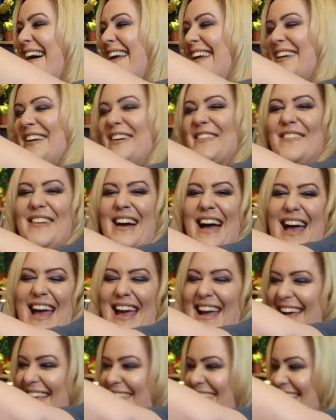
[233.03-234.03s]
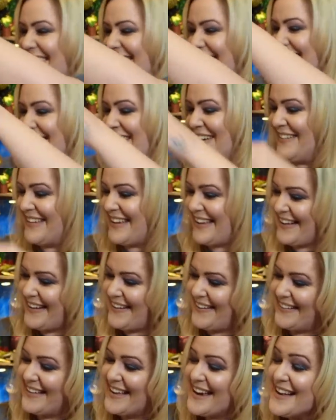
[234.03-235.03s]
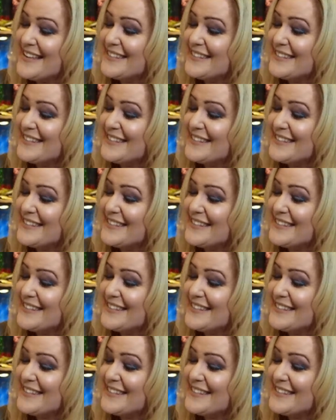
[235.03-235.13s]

No way, that's so cool.